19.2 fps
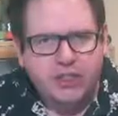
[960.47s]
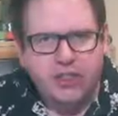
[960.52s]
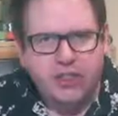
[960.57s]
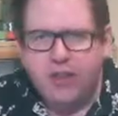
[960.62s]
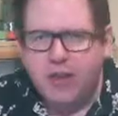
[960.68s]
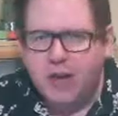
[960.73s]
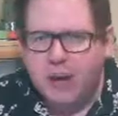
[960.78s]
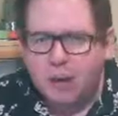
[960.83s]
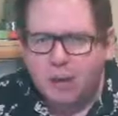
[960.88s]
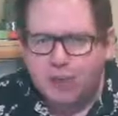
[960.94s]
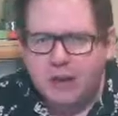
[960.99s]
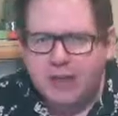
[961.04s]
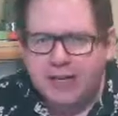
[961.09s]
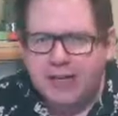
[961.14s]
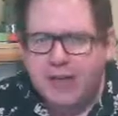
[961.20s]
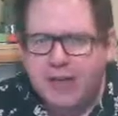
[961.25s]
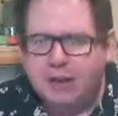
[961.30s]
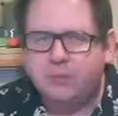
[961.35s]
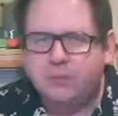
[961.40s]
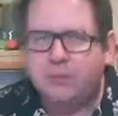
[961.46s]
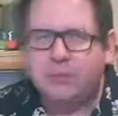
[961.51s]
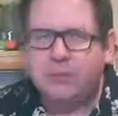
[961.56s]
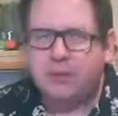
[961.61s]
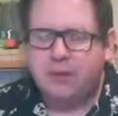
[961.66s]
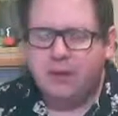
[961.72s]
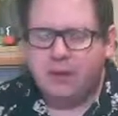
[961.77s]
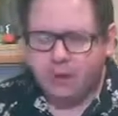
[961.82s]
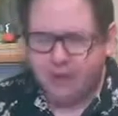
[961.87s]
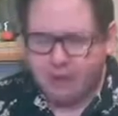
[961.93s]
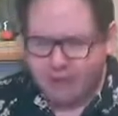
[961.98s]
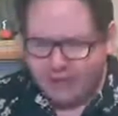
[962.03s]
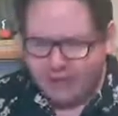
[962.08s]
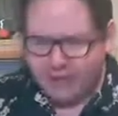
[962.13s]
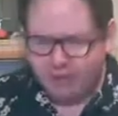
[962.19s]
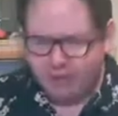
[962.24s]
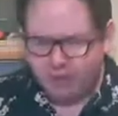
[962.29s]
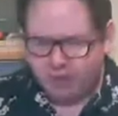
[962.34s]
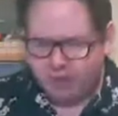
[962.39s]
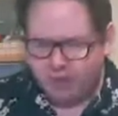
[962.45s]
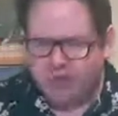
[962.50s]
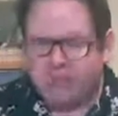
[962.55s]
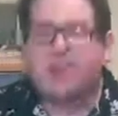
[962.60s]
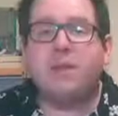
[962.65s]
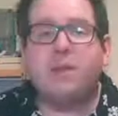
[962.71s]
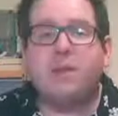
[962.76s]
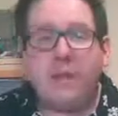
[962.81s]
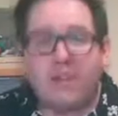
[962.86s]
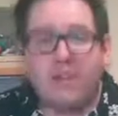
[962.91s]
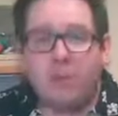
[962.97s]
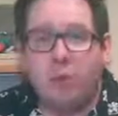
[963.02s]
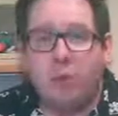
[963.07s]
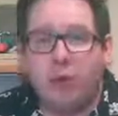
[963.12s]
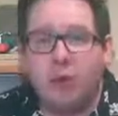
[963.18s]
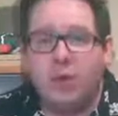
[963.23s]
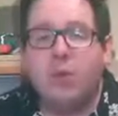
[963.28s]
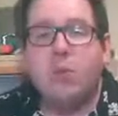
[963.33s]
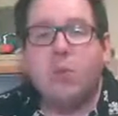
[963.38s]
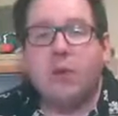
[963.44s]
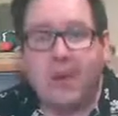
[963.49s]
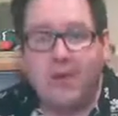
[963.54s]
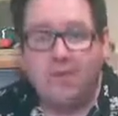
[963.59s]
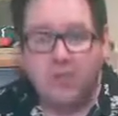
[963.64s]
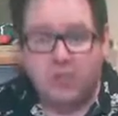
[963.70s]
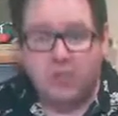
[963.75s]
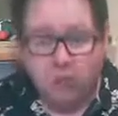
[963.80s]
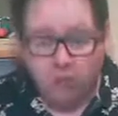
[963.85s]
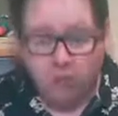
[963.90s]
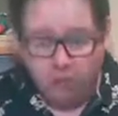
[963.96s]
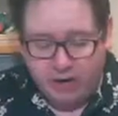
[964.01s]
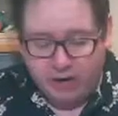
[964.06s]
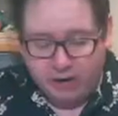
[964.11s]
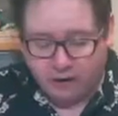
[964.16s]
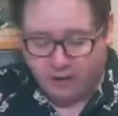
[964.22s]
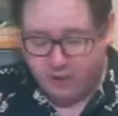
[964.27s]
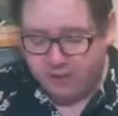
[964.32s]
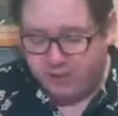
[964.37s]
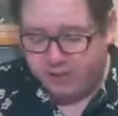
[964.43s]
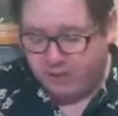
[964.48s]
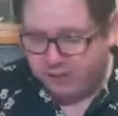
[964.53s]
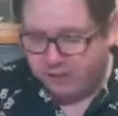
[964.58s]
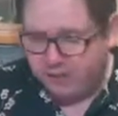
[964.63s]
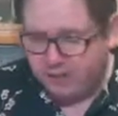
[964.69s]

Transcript: and I'll read out the best ones. And the best one will have a song written about it.